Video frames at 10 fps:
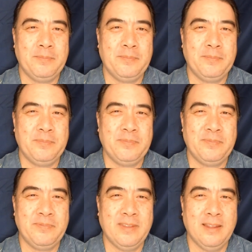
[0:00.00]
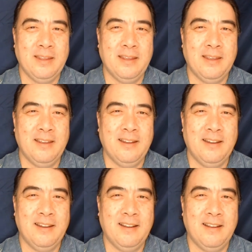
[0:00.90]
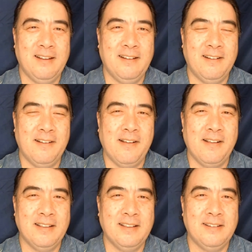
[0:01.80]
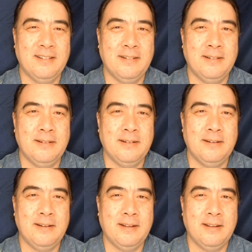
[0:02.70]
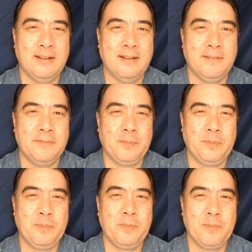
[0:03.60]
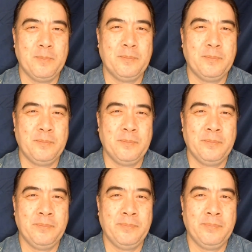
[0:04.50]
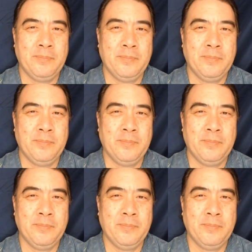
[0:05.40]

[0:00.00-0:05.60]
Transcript: The person shown says nothing.